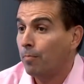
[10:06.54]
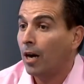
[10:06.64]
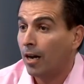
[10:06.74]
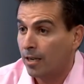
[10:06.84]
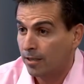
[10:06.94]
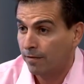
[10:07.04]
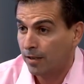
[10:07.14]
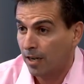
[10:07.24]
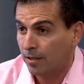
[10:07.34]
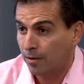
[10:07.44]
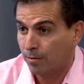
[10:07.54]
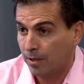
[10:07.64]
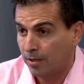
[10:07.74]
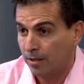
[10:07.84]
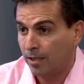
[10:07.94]
positive
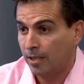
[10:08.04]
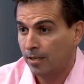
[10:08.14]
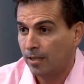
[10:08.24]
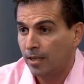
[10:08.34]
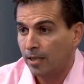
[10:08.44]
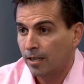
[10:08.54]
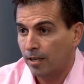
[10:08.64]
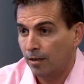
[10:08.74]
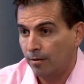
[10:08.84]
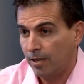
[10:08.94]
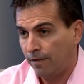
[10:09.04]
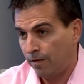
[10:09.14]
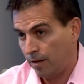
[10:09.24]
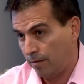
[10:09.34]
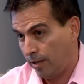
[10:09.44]
consequence. Very smart. You know, and I
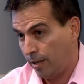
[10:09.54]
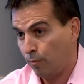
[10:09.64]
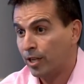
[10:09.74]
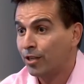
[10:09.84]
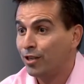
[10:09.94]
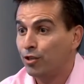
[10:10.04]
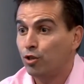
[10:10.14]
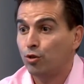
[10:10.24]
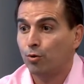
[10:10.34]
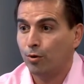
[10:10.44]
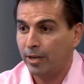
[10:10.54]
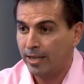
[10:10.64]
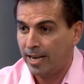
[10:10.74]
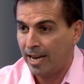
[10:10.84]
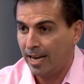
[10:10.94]
felt that we could enjoy
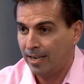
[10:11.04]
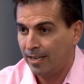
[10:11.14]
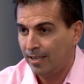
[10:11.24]
that.